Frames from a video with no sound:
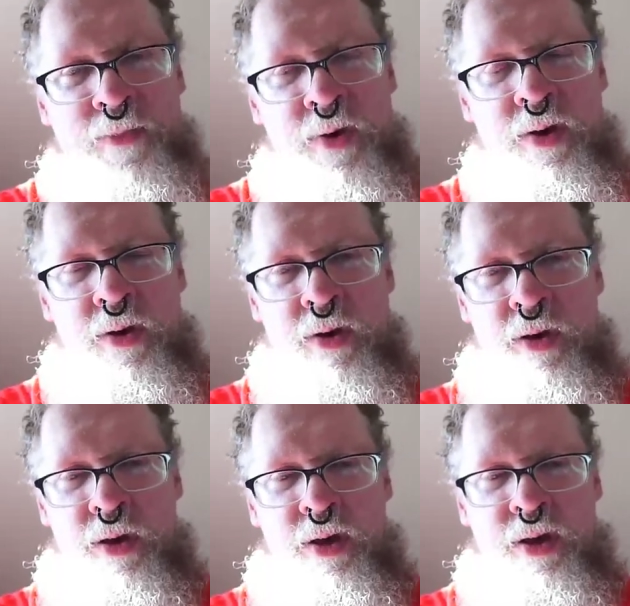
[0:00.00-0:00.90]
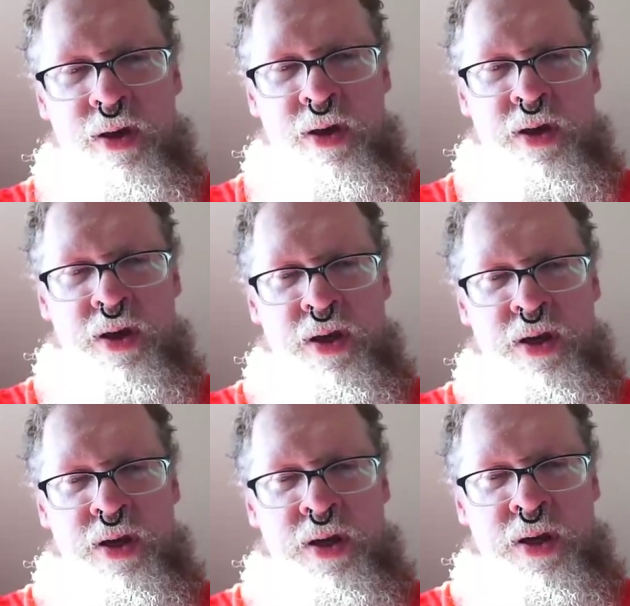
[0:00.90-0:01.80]

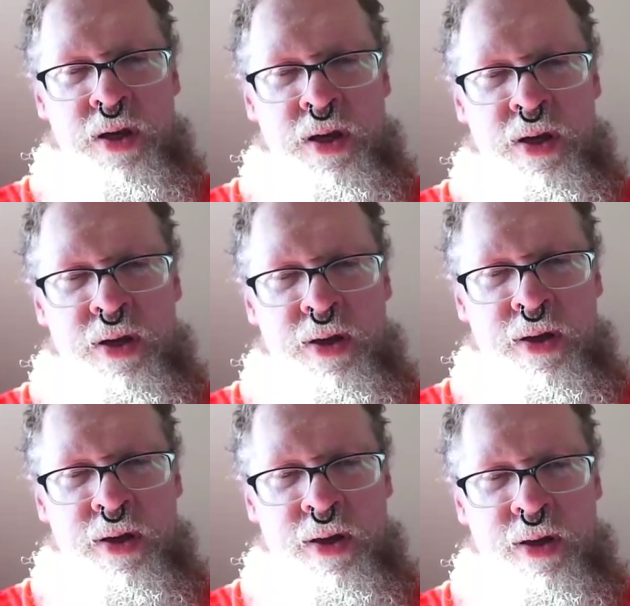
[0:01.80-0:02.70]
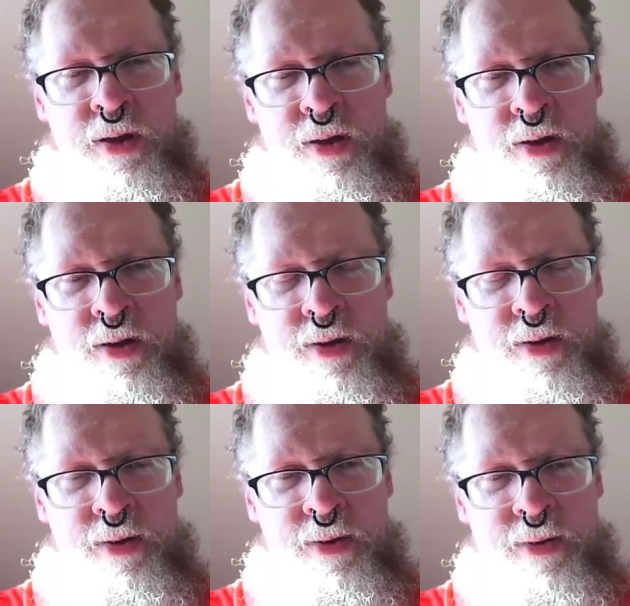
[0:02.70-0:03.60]

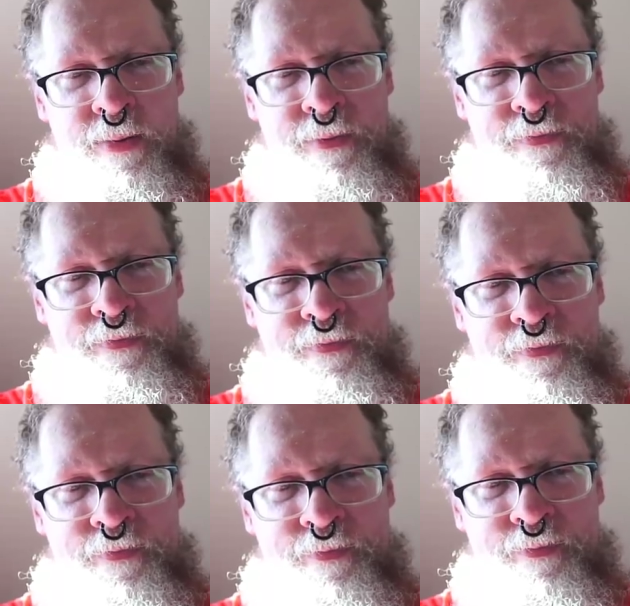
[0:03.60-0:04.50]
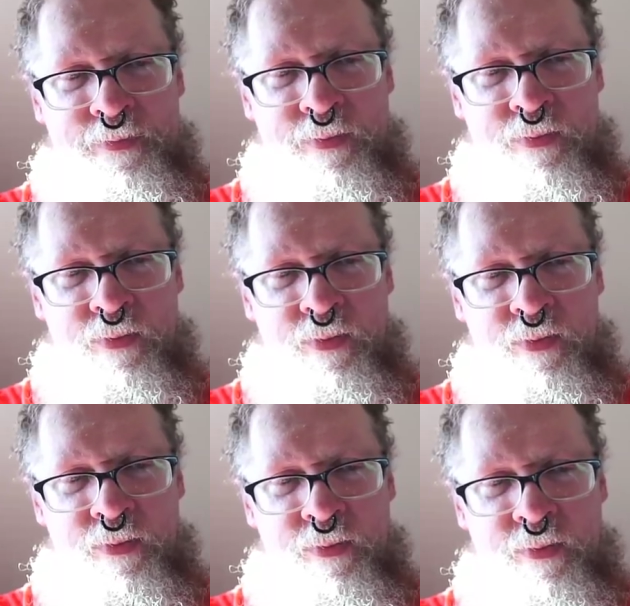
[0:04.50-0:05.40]

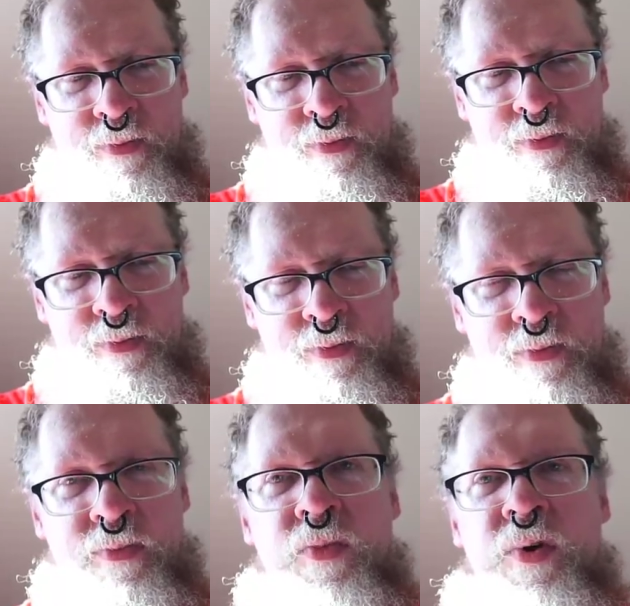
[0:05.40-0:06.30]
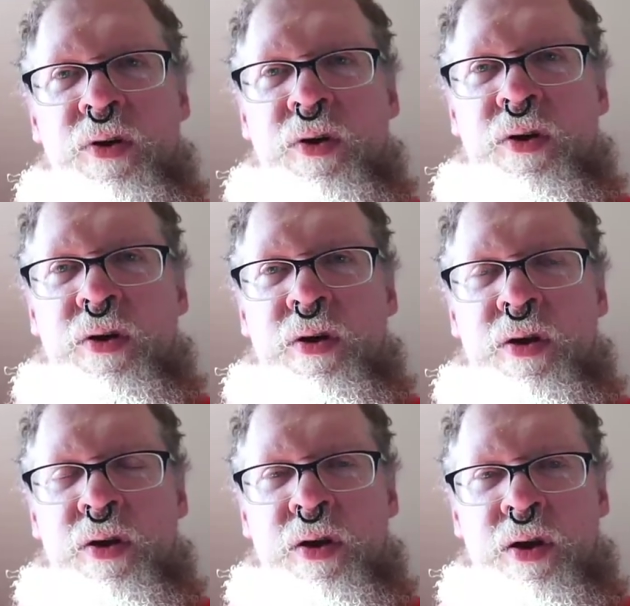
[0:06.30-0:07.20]

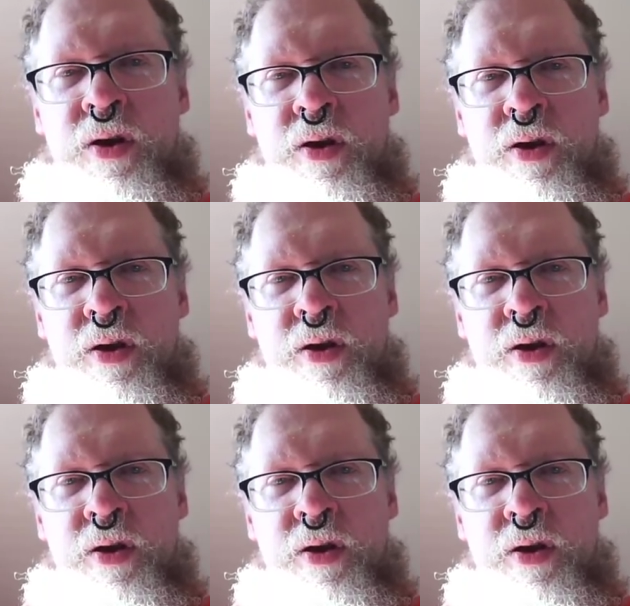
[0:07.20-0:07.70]
Nothing is said.